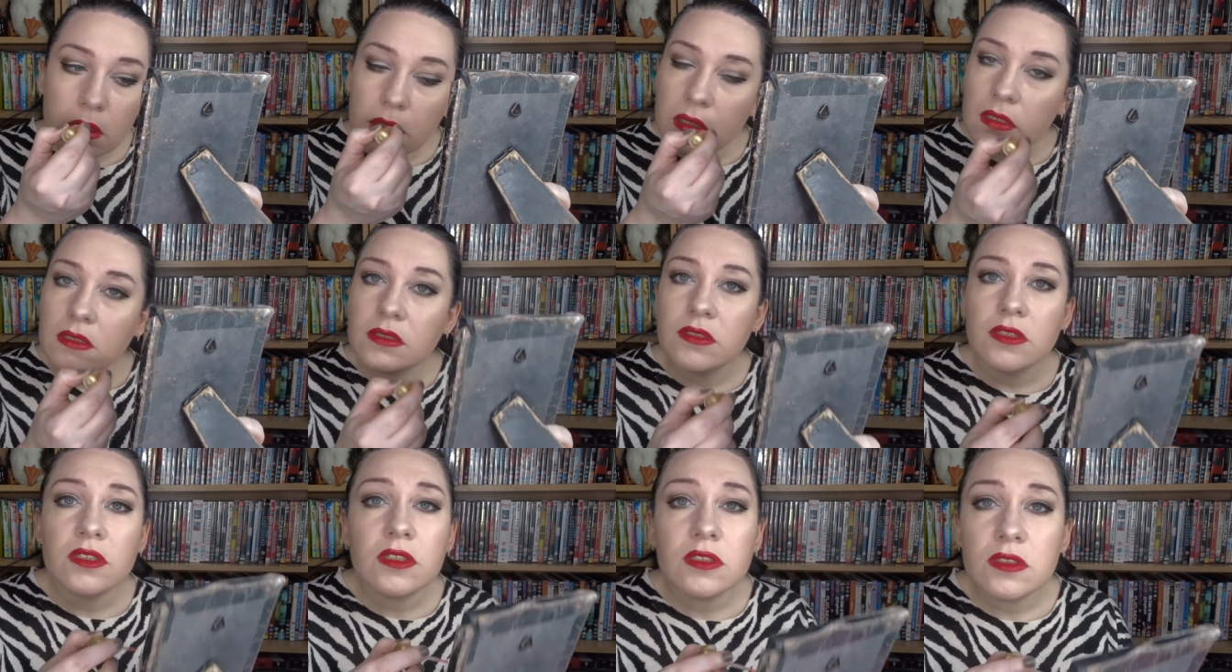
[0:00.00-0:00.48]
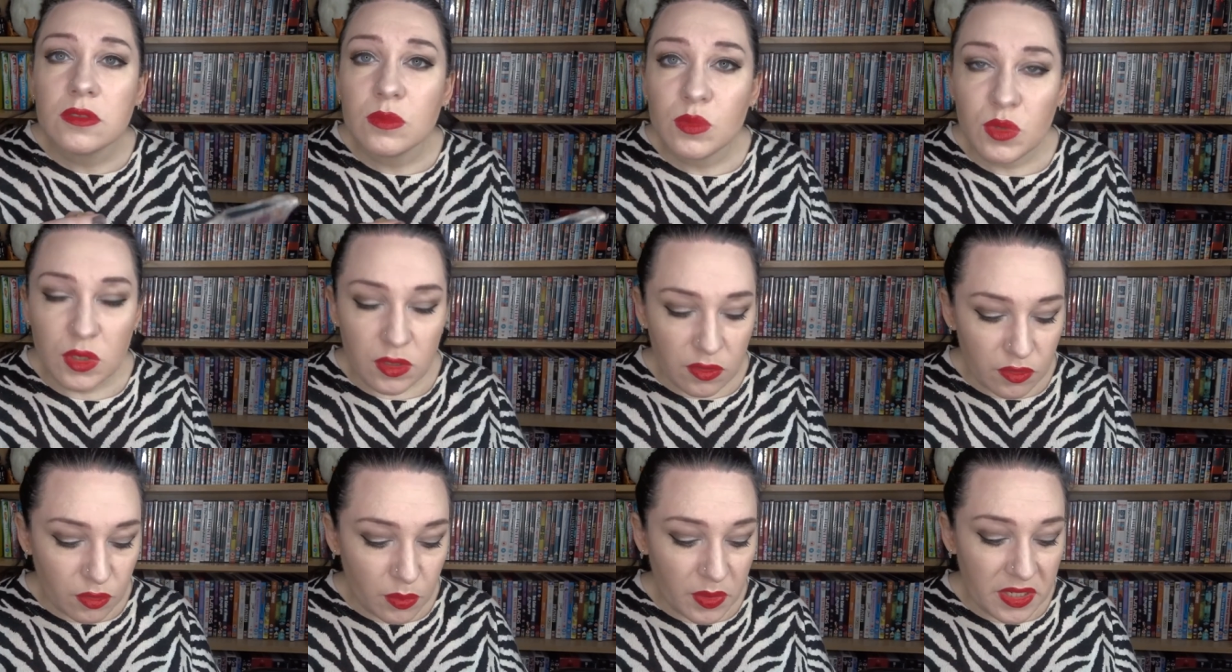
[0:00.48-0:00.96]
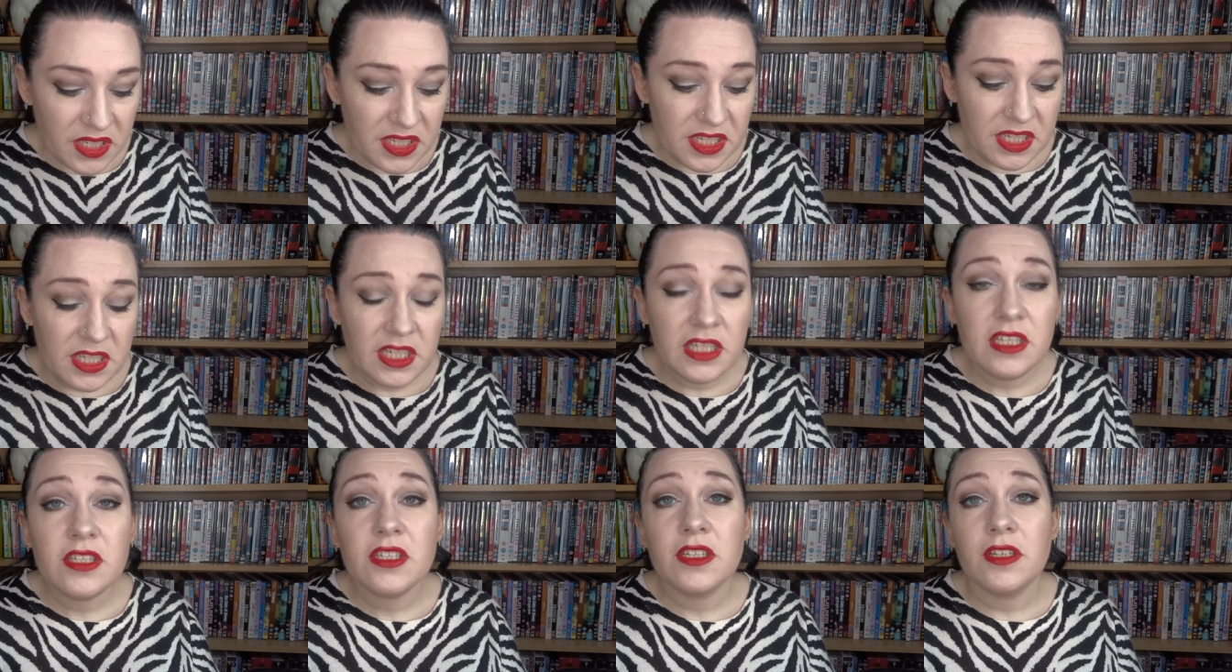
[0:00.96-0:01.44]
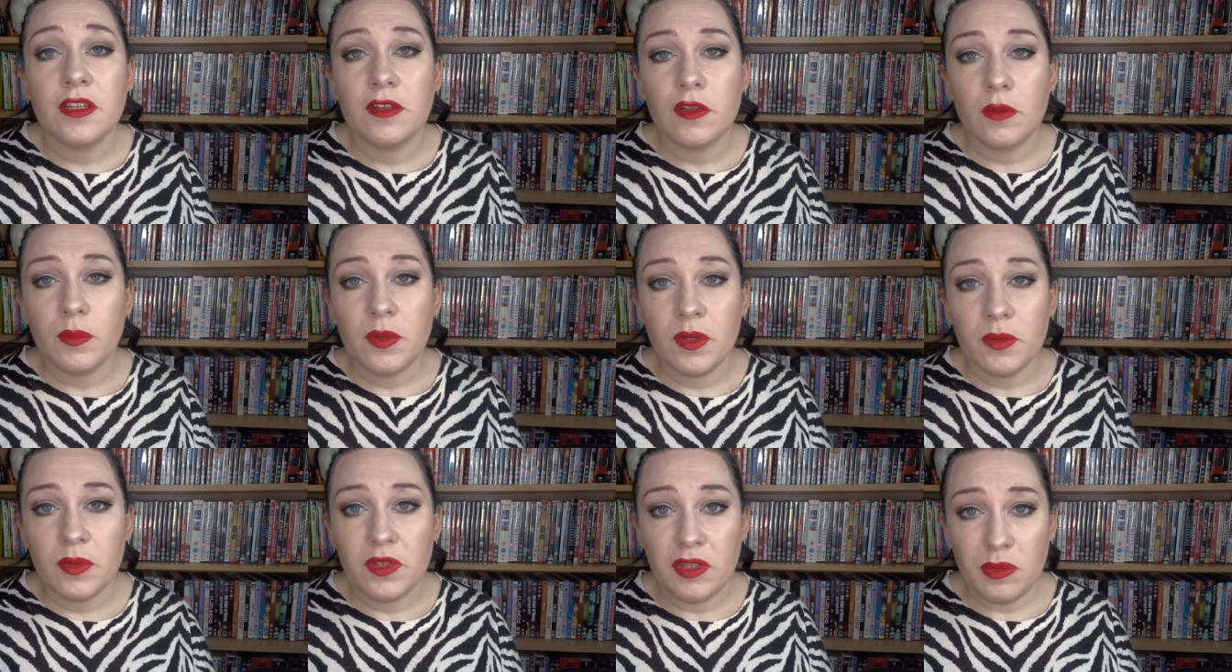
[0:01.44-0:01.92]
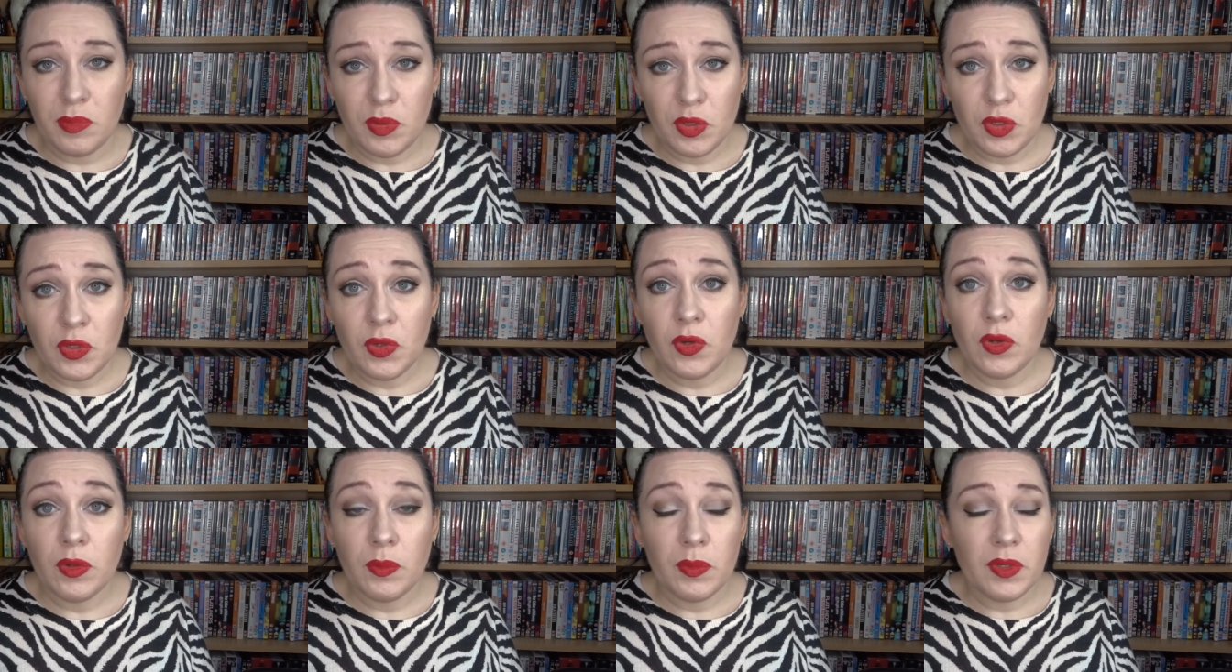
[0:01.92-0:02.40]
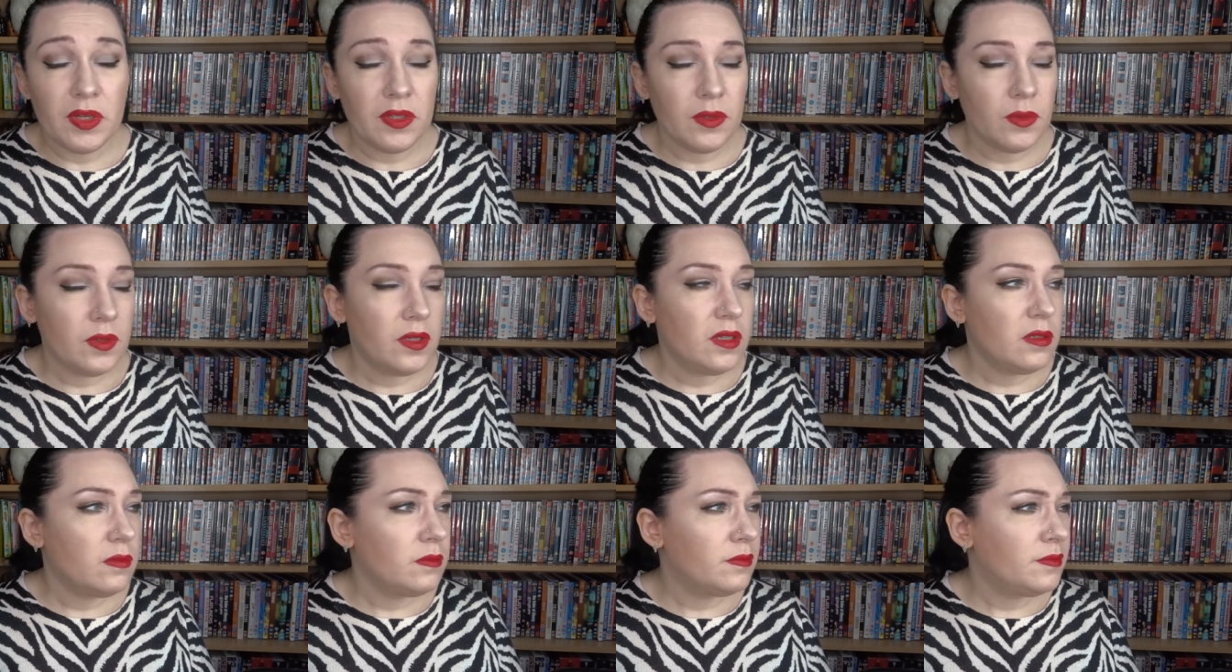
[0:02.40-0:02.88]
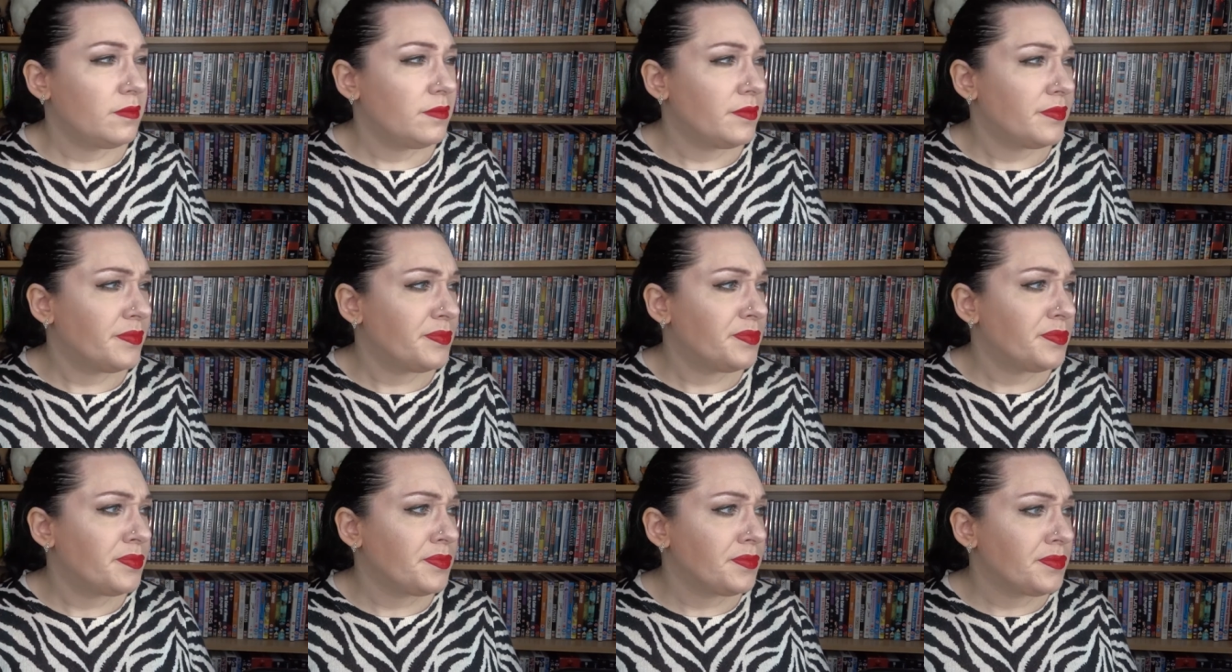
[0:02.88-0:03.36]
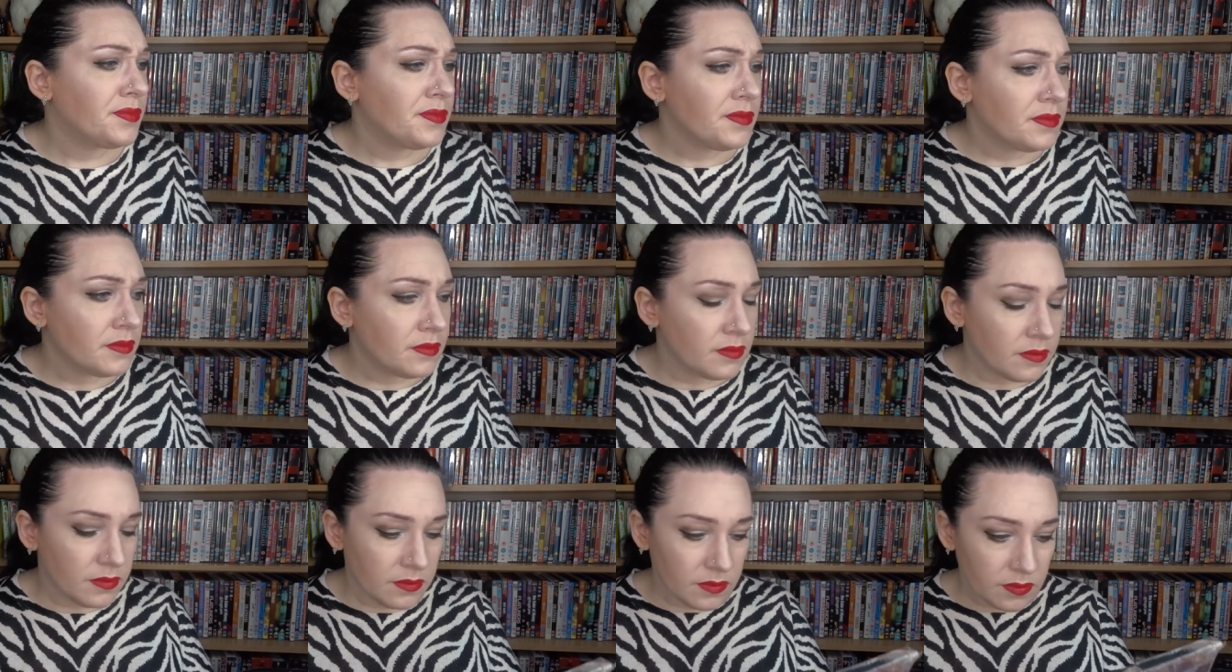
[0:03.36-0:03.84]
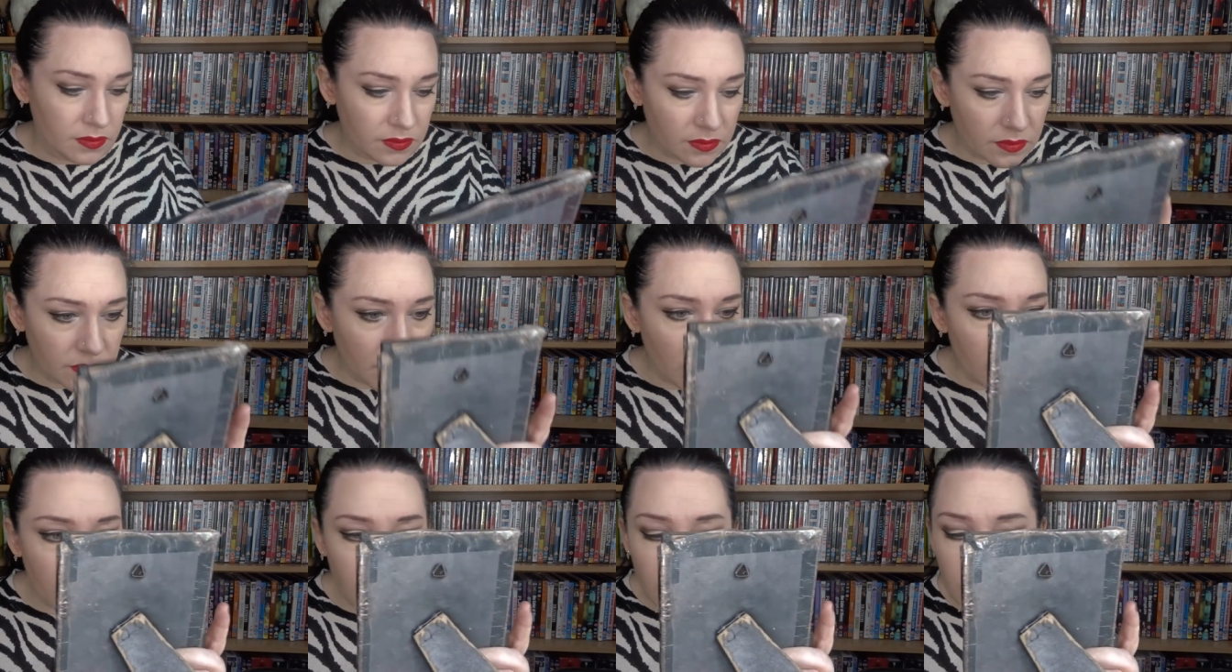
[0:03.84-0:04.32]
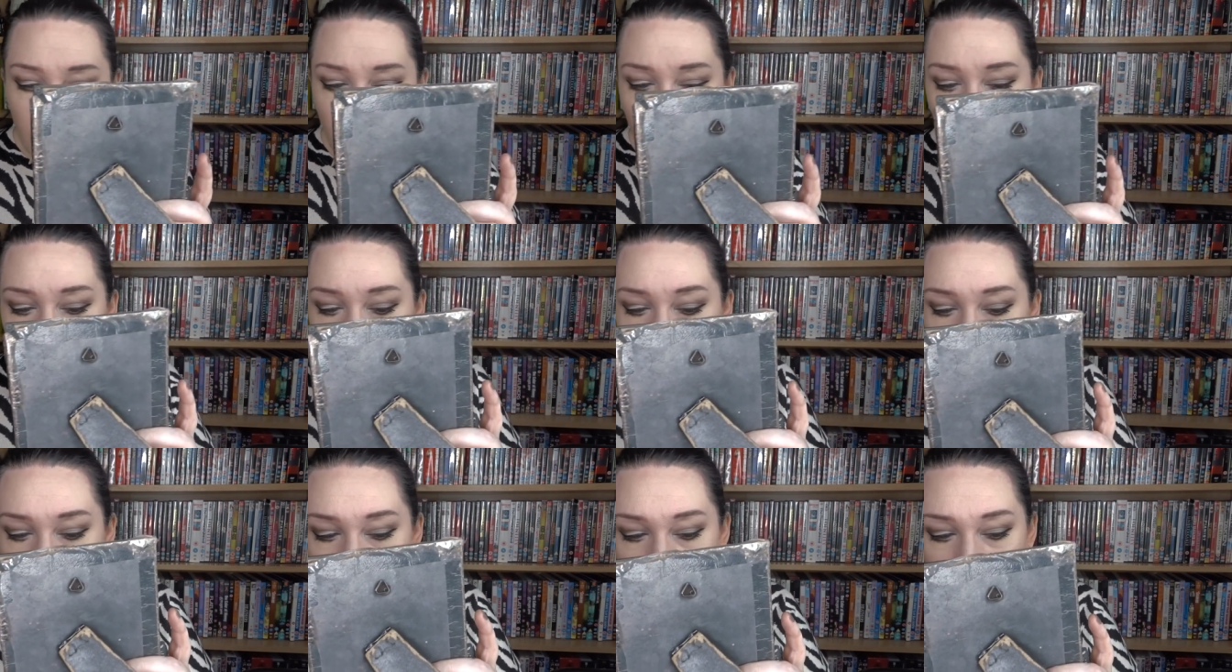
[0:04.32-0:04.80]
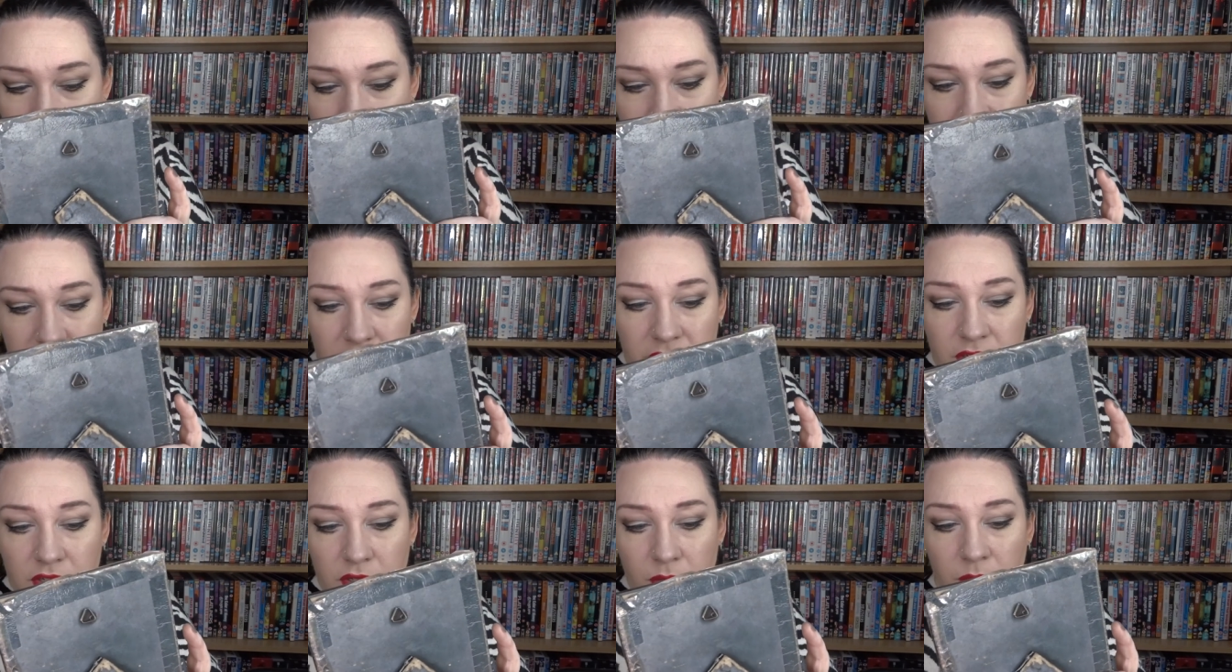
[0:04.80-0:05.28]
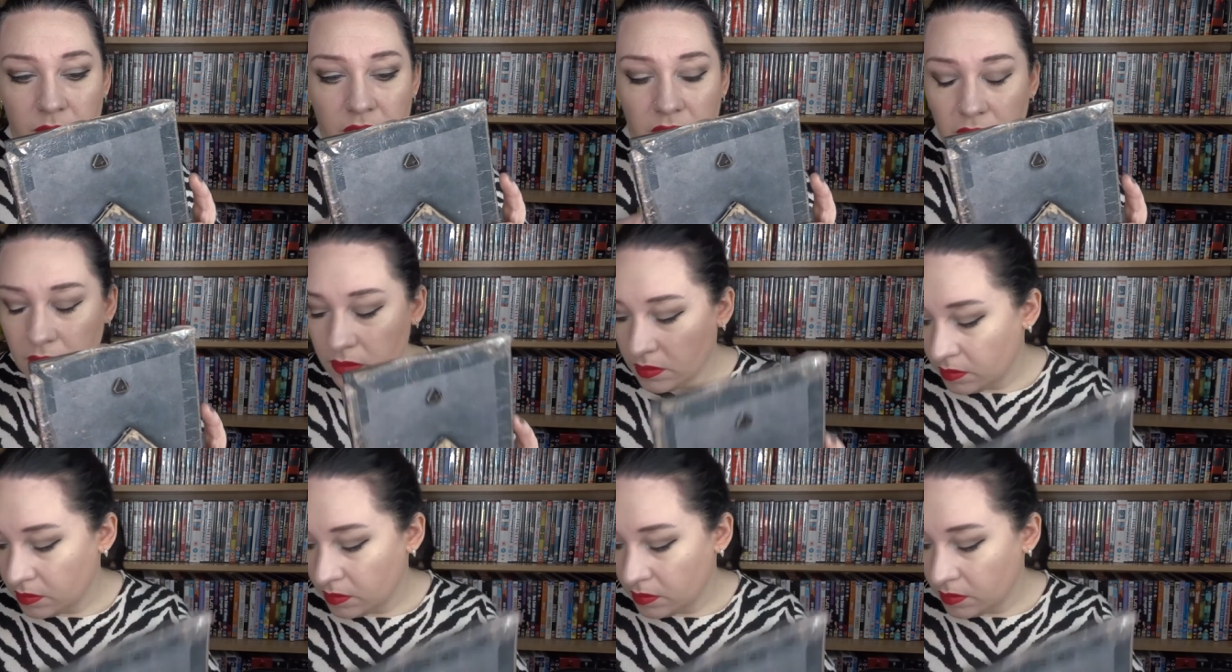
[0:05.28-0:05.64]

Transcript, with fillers: because it doesn't work for me. It stings a little bit when you put it on, by the way. I don't know what that means it's doing.